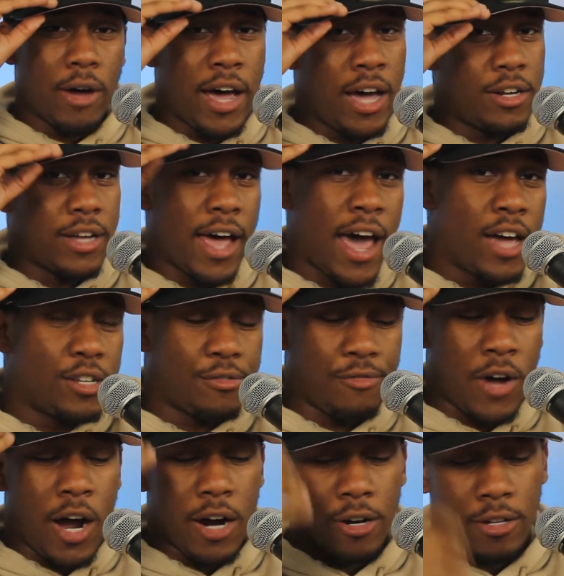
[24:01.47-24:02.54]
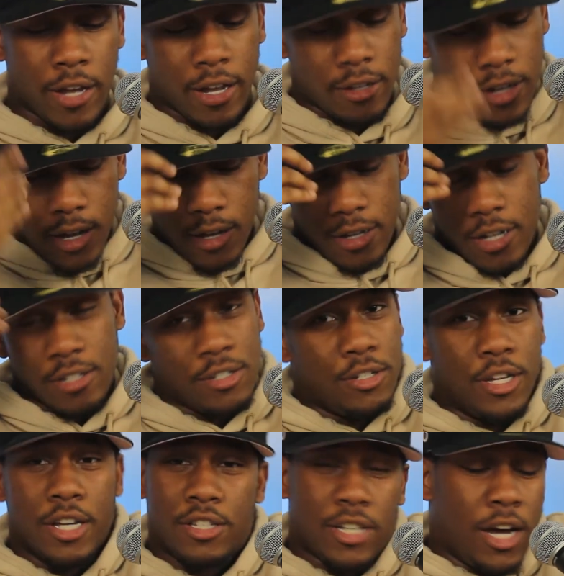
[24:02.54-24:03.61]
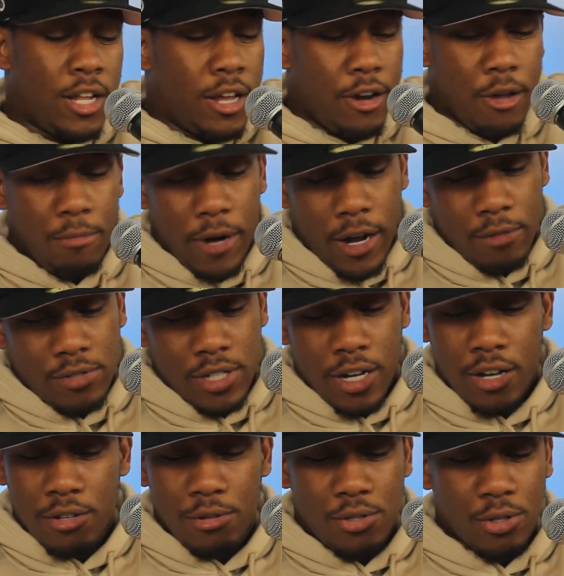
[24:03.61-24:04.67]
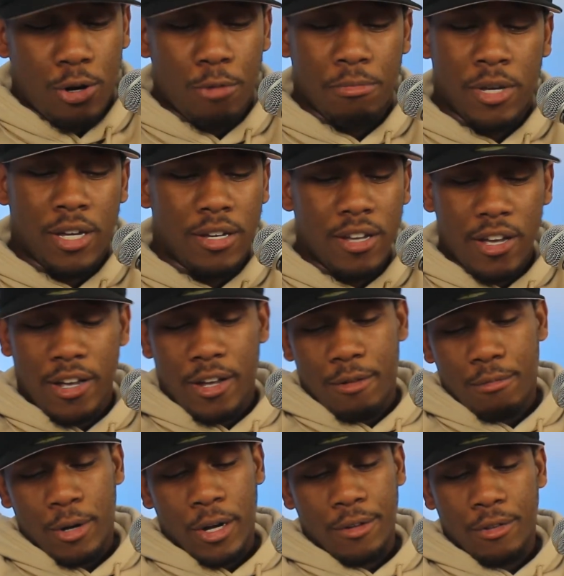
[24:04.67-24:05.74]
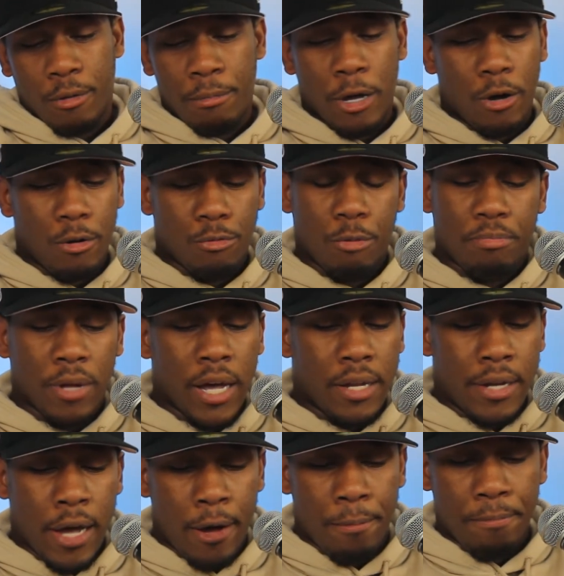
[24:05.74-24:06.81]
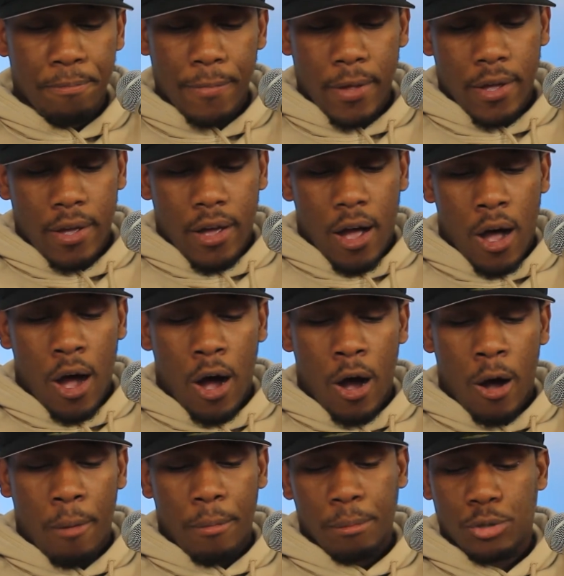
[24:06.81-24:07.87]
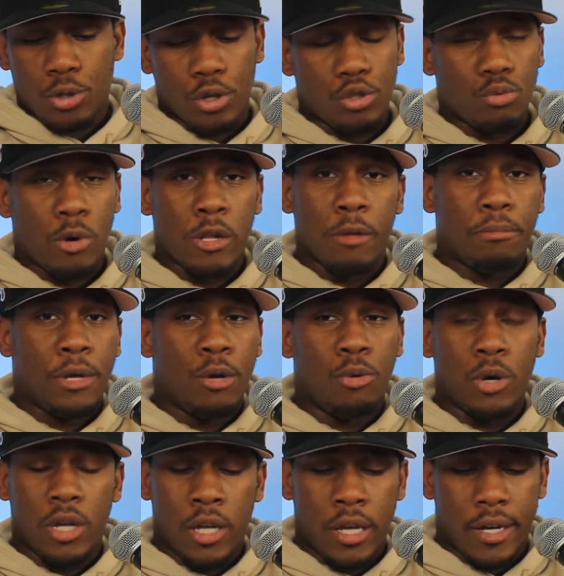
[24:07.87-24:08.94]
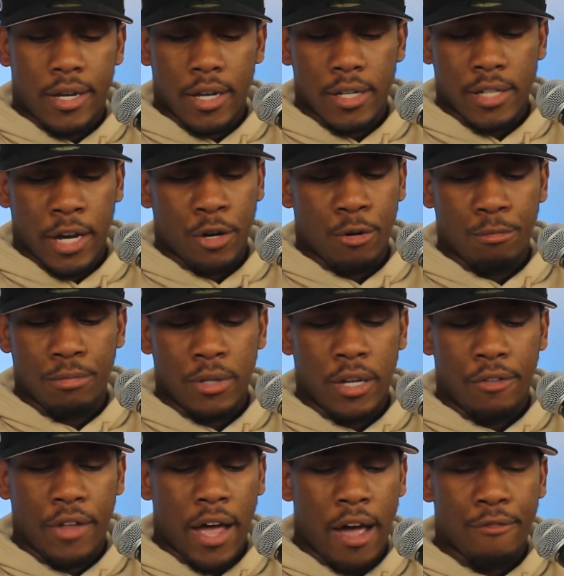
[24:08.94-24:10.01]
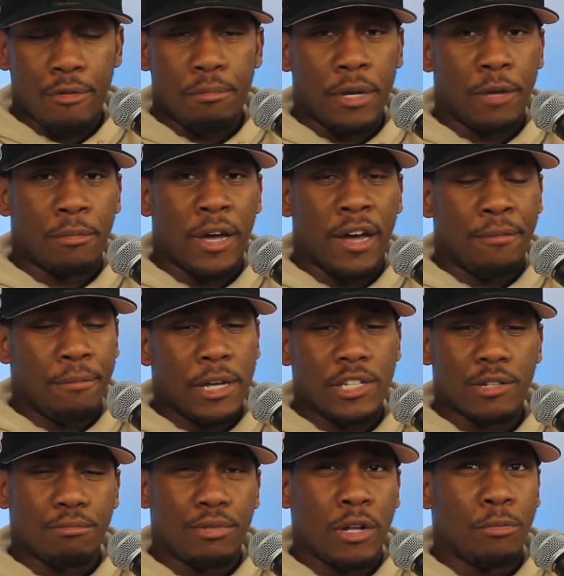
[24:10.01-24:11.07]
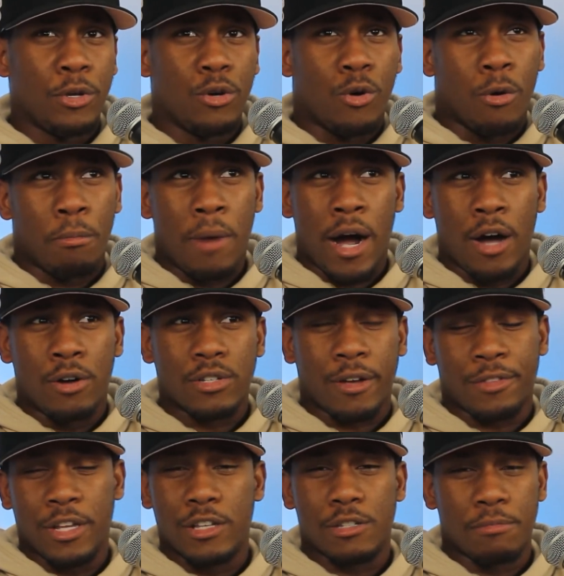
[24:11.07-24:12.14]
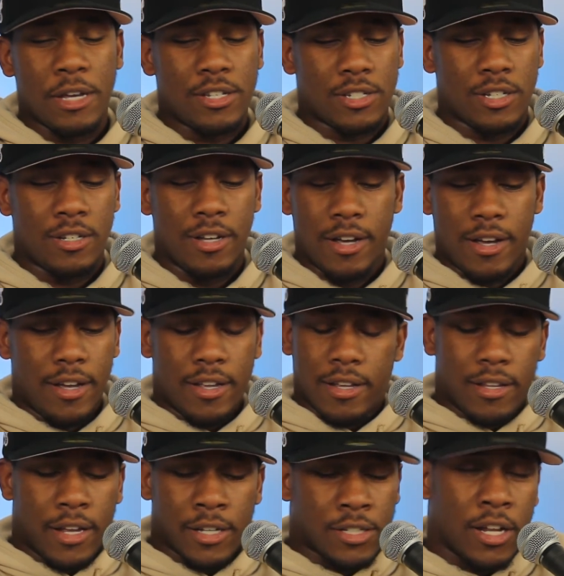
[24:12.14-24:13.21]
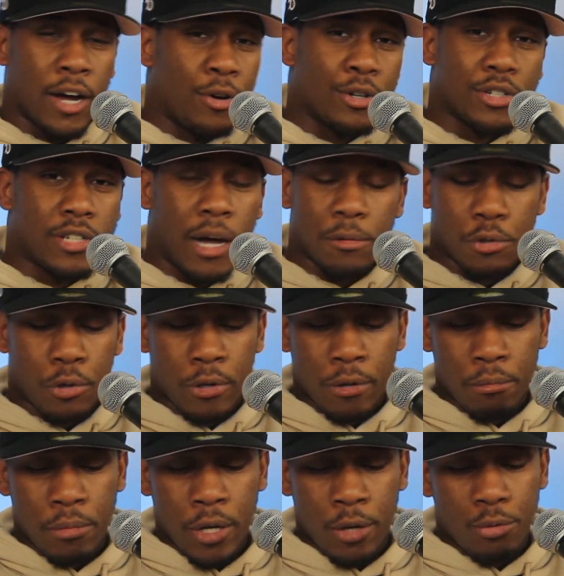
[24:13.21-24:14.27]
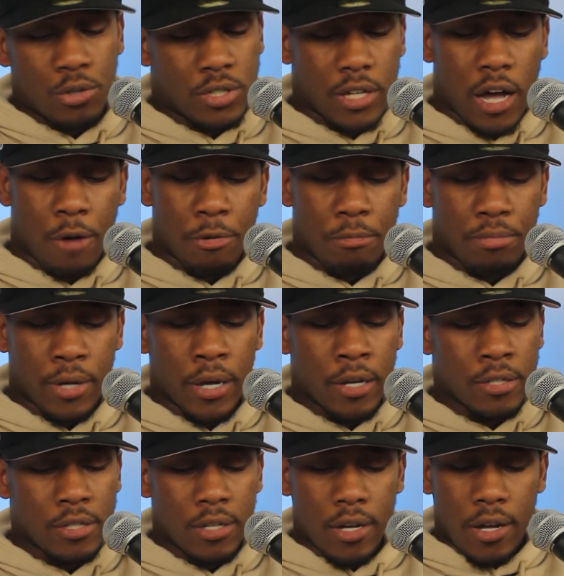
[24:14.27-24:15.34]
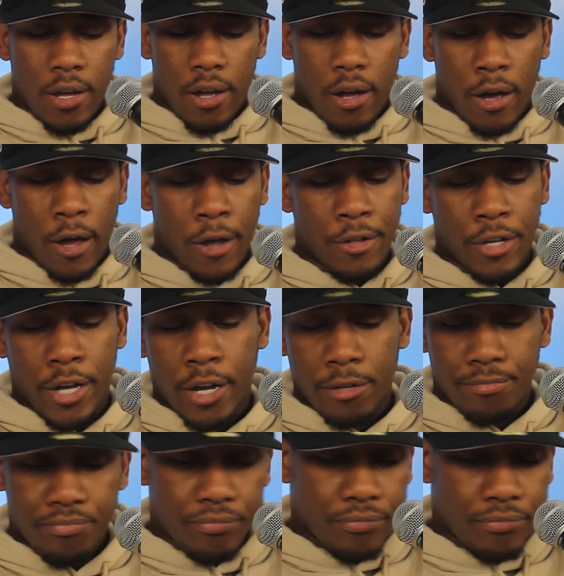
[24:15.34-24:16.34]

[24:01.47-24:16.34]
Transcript: hat. The hat is fire, like, because he did tell everybody. I'm telling you, told me. But LaMelo will play them. I'm sure Joel Embiid will eat because I don't believe they have a big man, Mason Plumlee or Miles. I think it's Mason. That's not going to stop Joel Embiid. We'll see how he plays. And yeah.